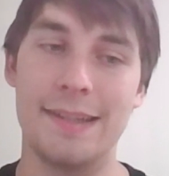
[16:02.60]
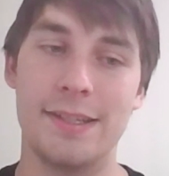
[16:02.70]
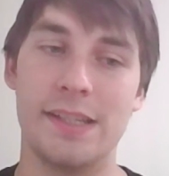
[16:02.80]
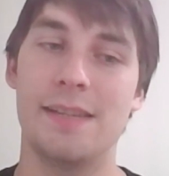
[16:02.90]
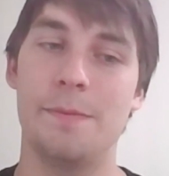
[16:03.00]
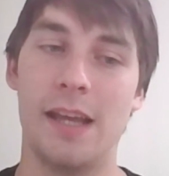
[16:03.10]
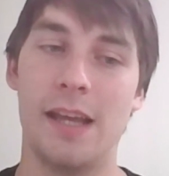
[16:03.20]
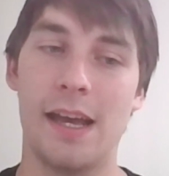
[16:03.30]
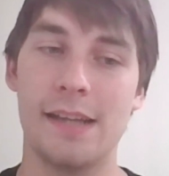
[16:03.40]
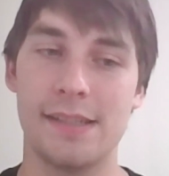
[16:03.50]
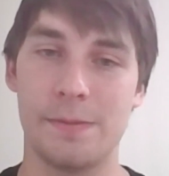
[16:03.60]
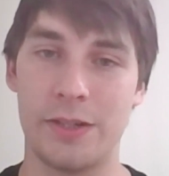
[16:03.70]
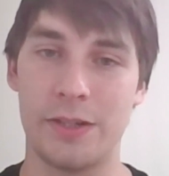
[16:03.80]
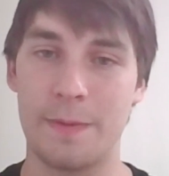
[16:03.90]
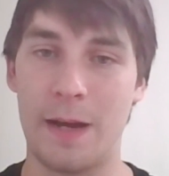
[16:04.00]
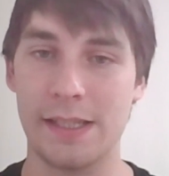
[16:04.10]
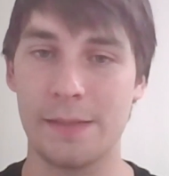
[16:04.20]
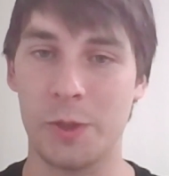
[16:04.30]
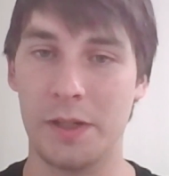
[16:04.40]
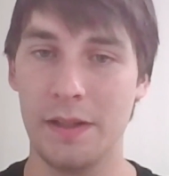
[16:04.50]
HTTPS as much as
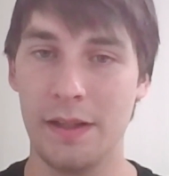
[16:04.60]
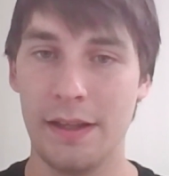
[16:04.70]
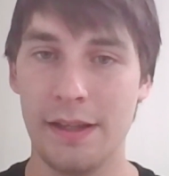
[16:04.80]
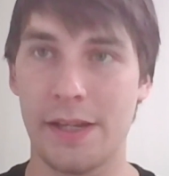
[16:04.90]
possible.